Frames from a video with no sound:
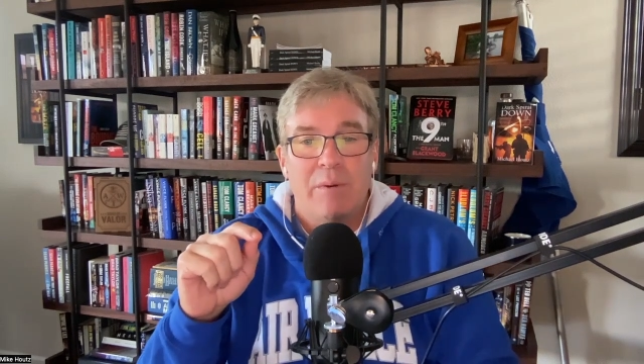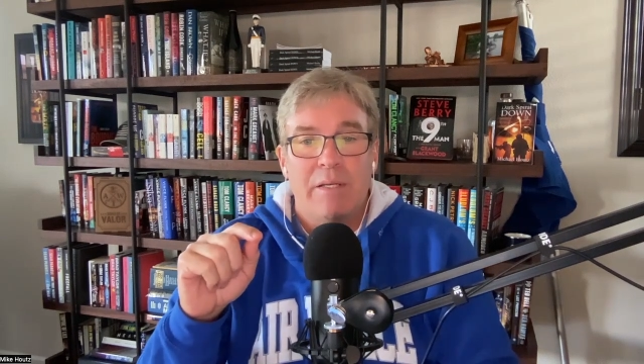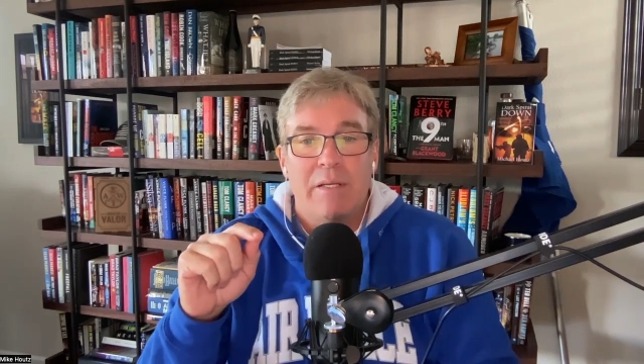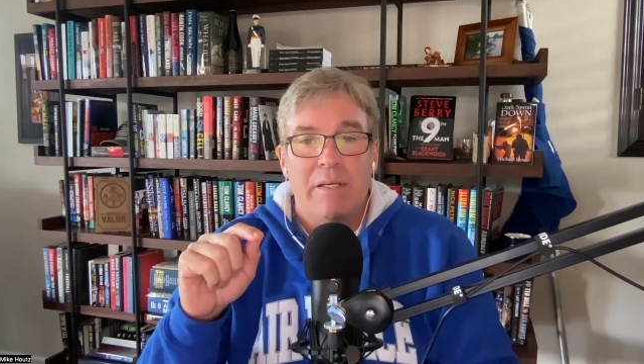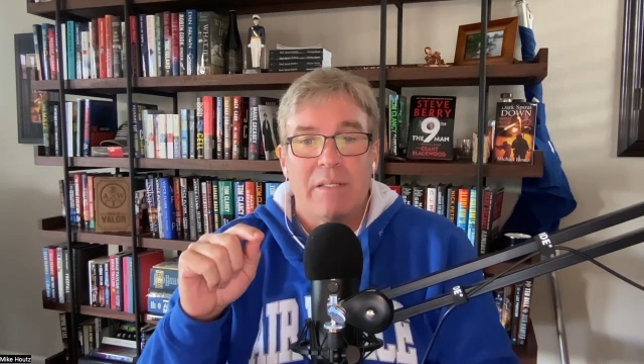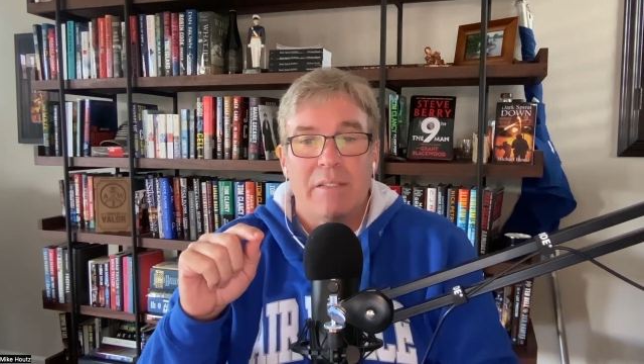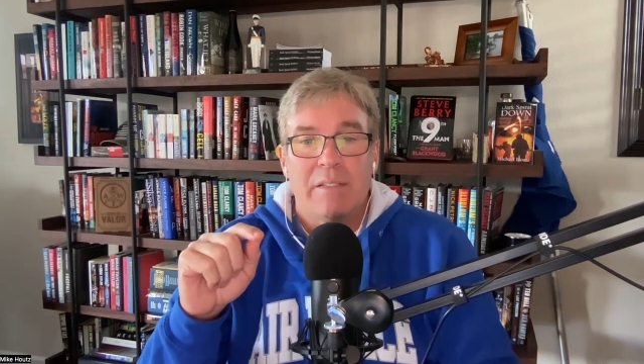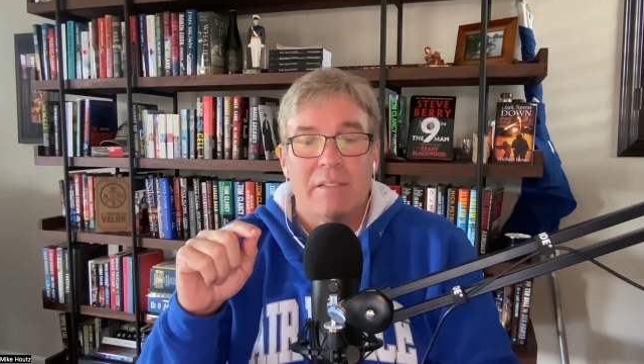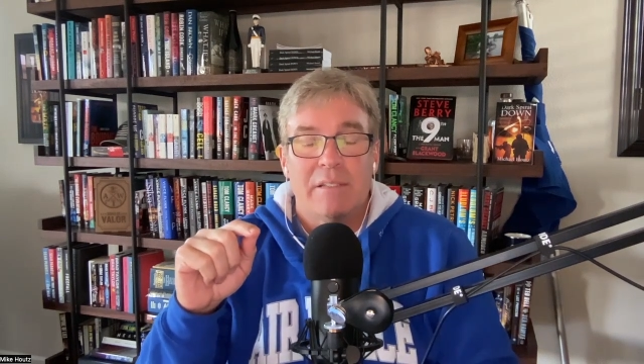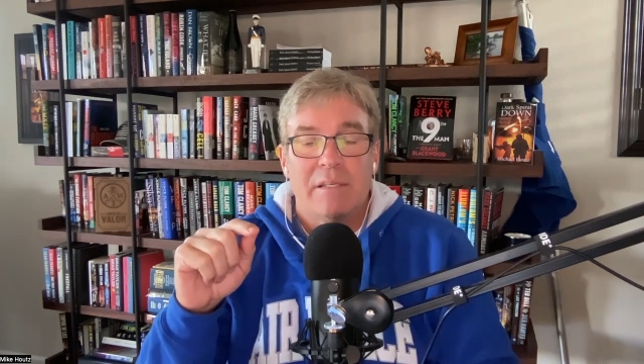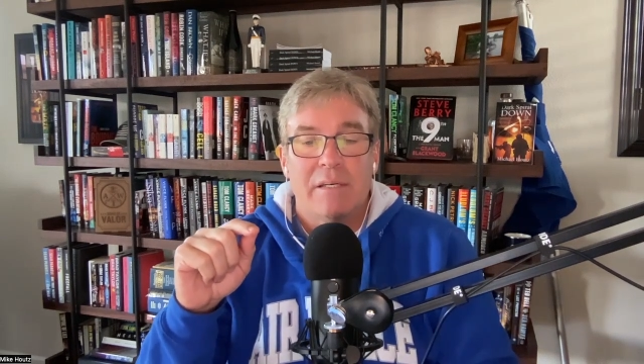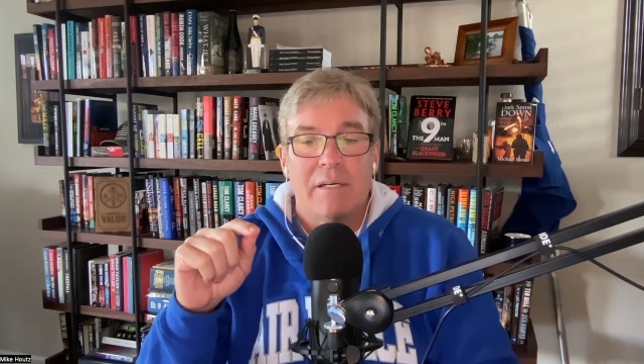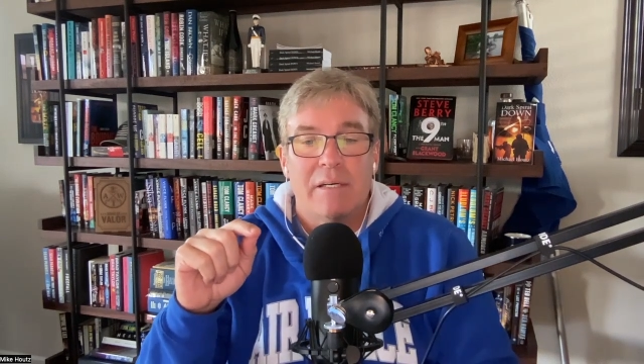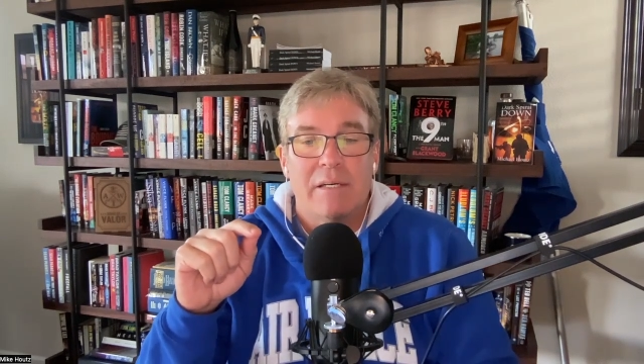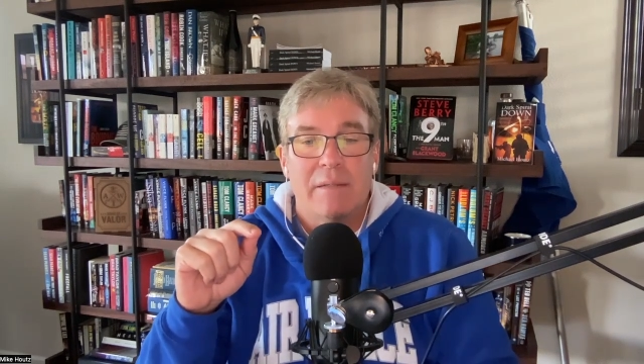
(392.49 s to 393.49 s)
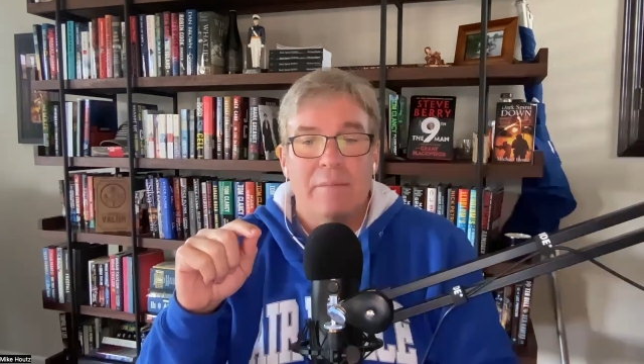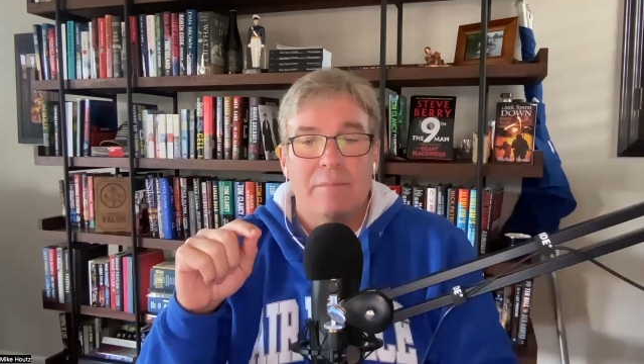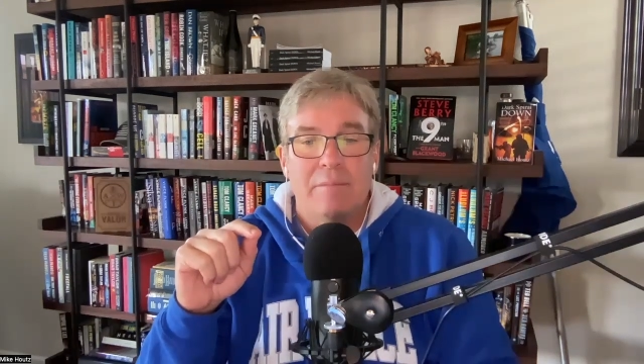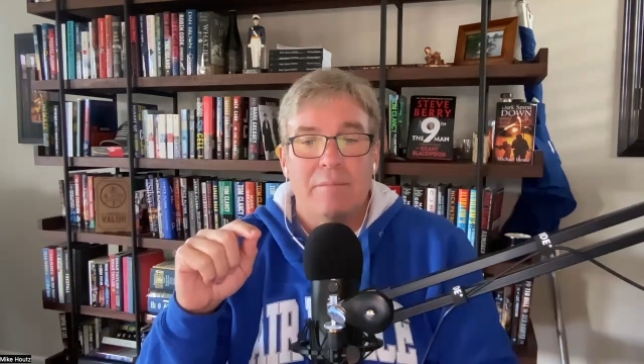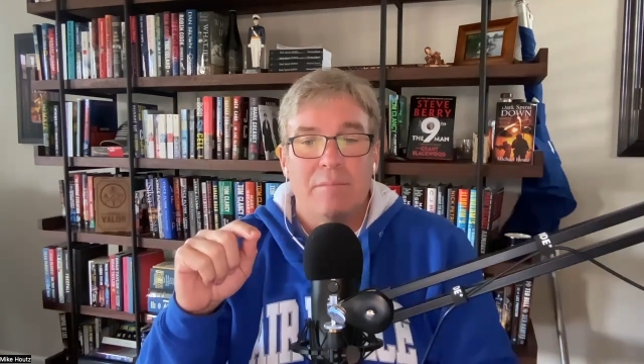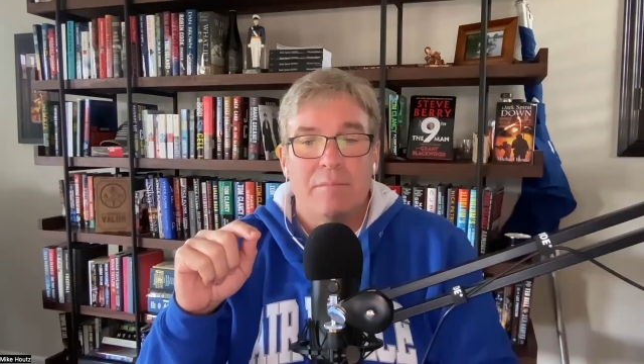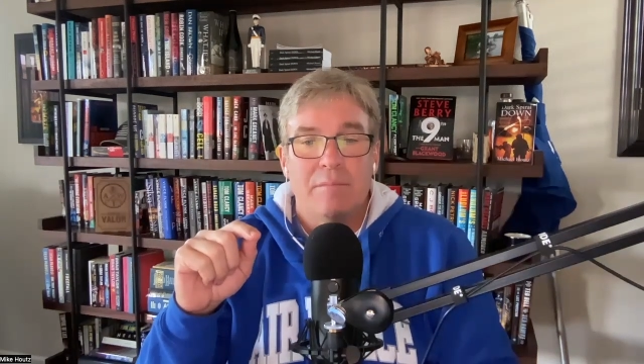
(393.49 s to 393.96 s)
next
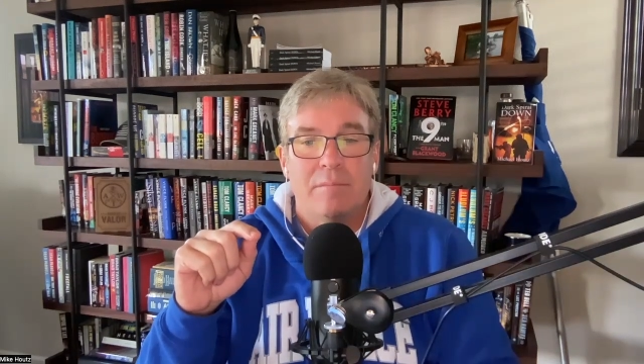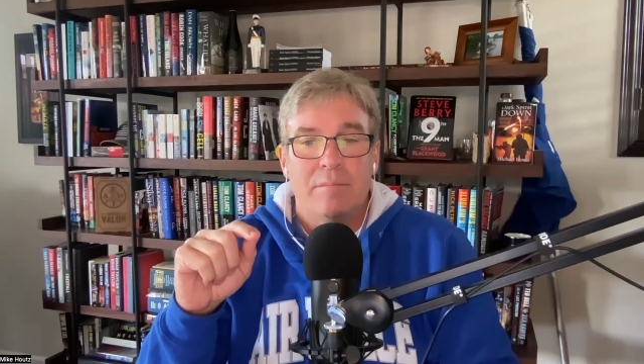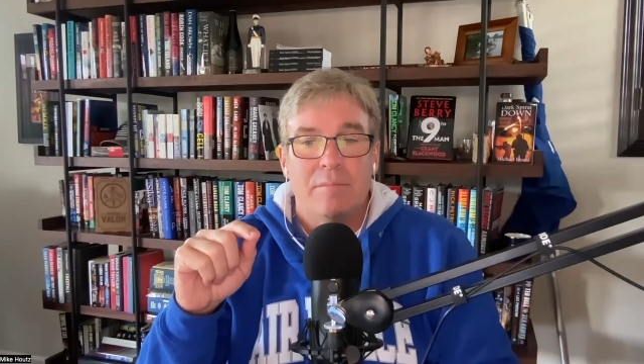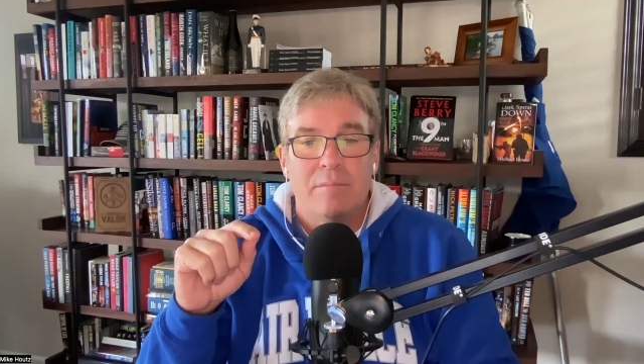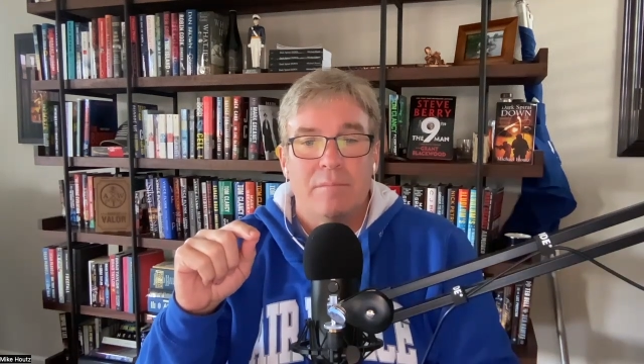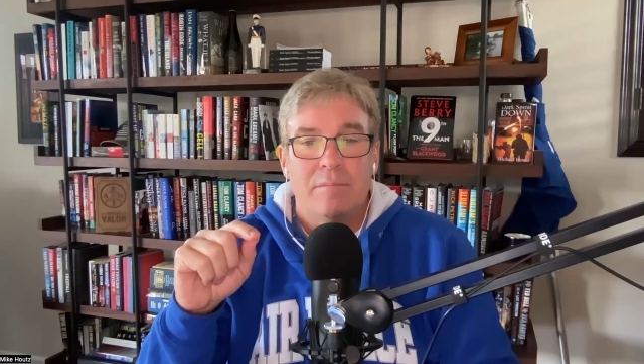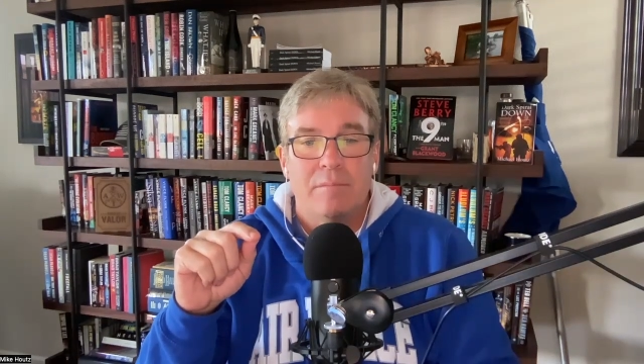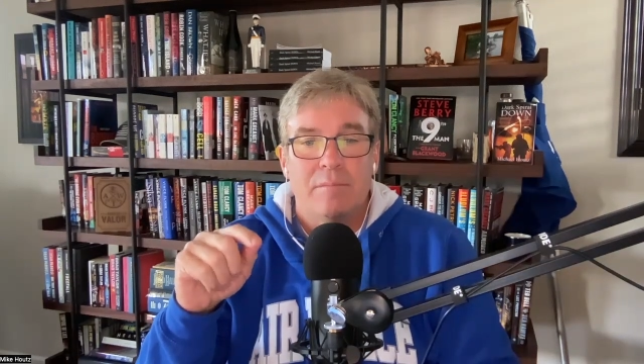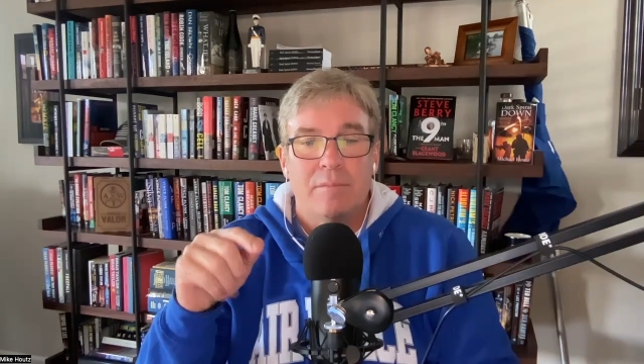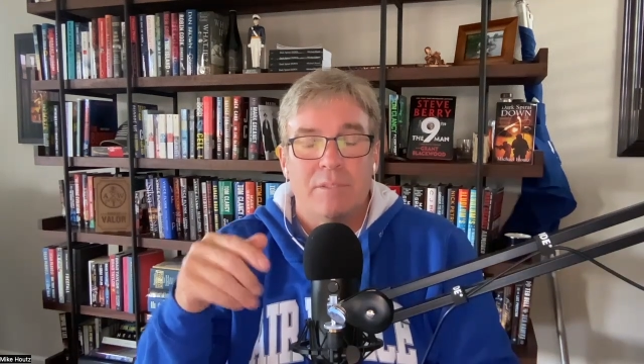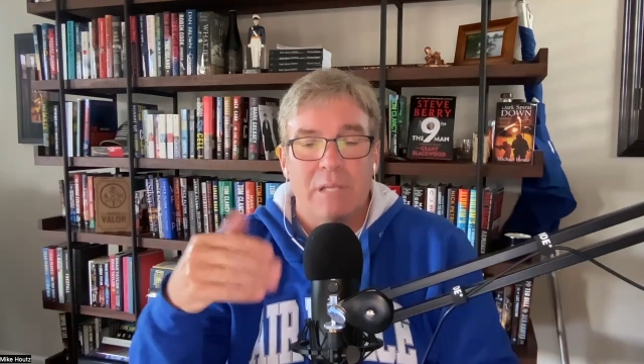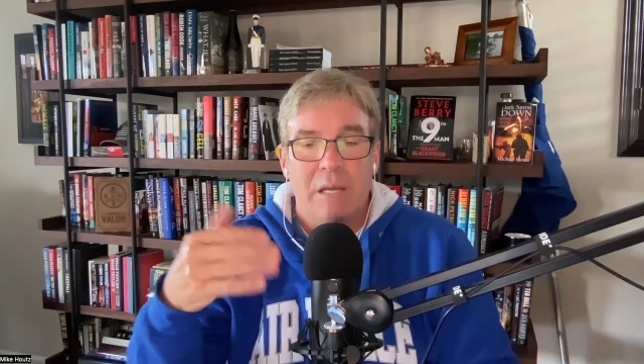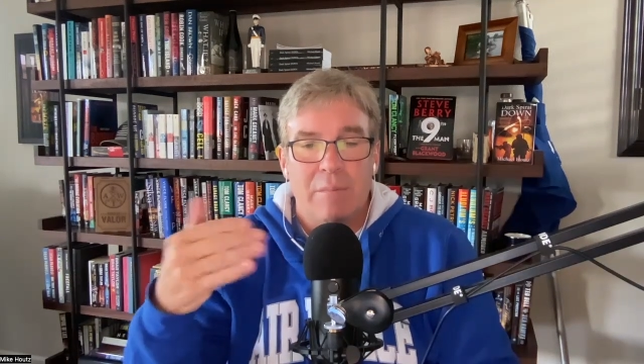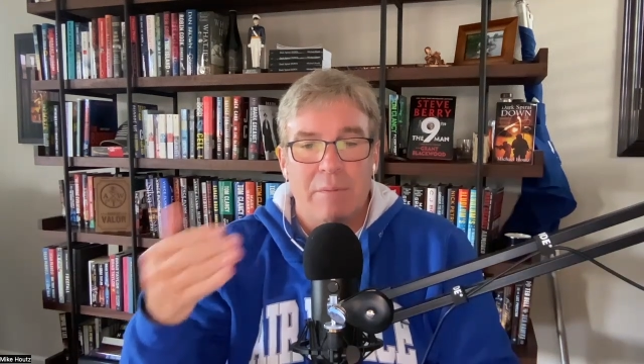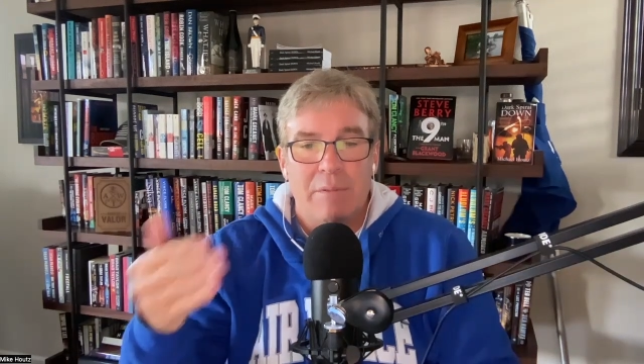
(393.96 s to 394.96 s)
step